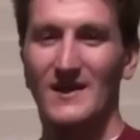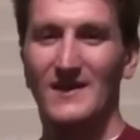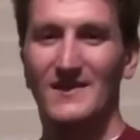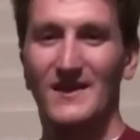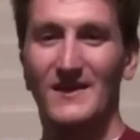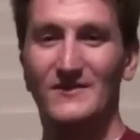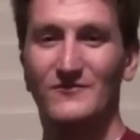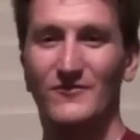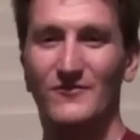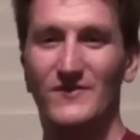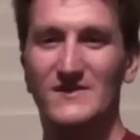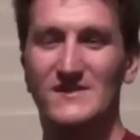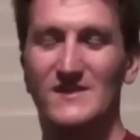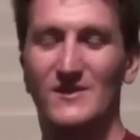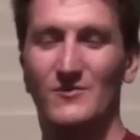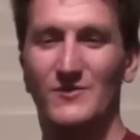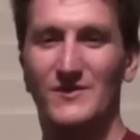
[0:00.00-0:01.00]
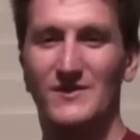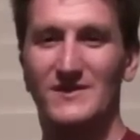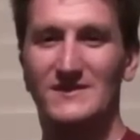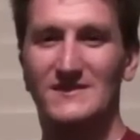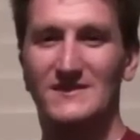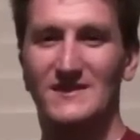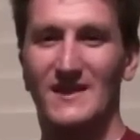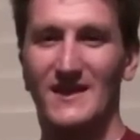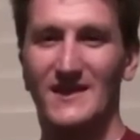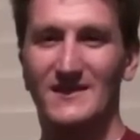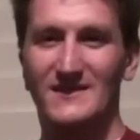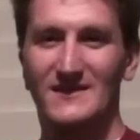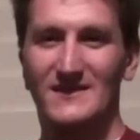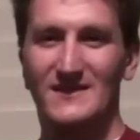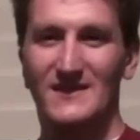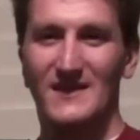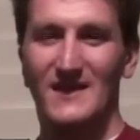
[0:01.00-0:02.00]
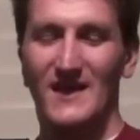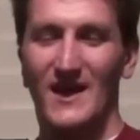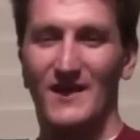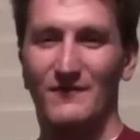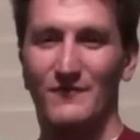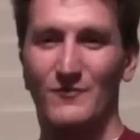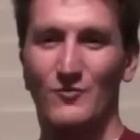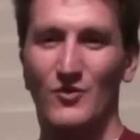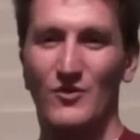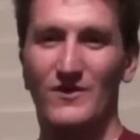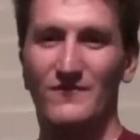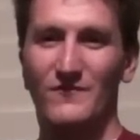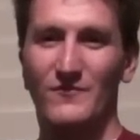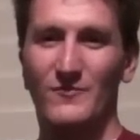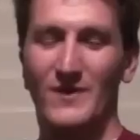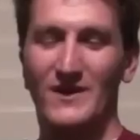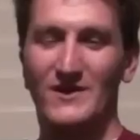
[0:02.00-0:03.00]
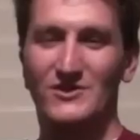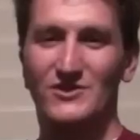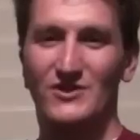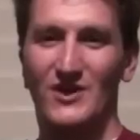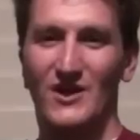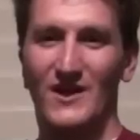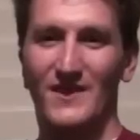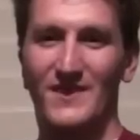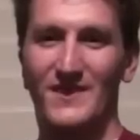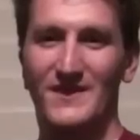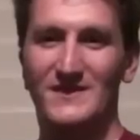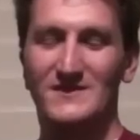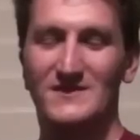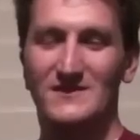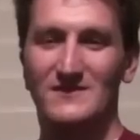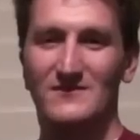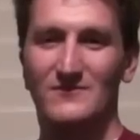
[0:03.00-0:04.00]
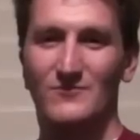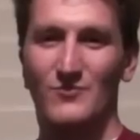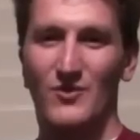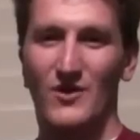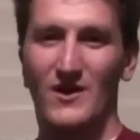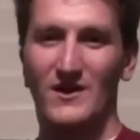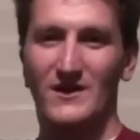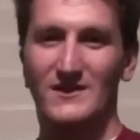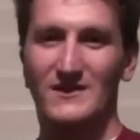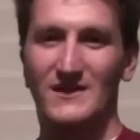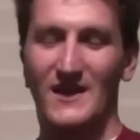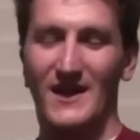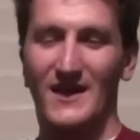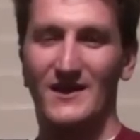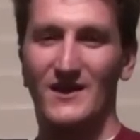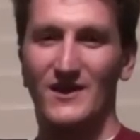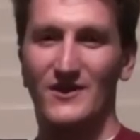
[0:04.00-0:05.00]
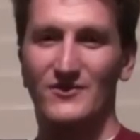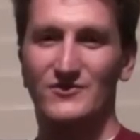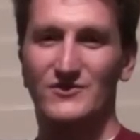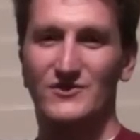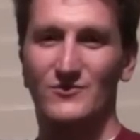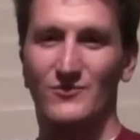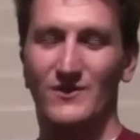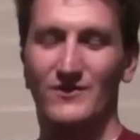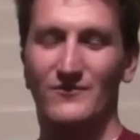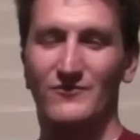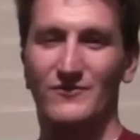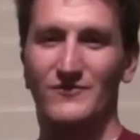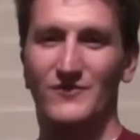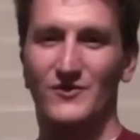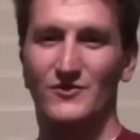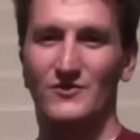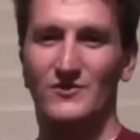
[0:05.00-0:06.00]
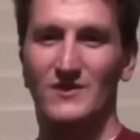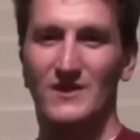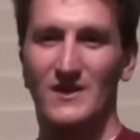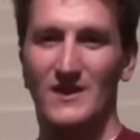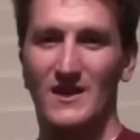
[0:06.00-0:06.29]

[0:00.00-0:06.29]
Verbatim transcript: Thanks for visiting with us today. And for more information on this product and others that we have reviewed,